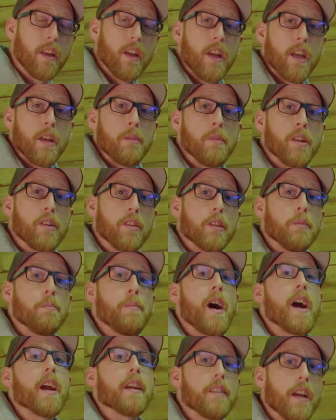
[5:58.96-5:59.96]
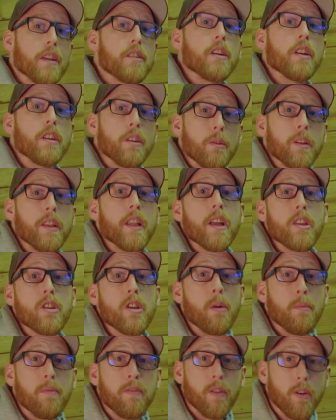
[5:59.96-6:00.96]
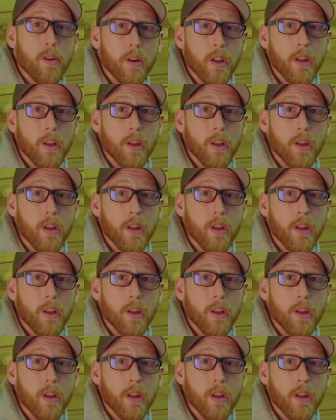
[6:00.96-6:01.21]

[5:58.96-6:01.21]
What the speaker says: It means that the bike's actually doing that job for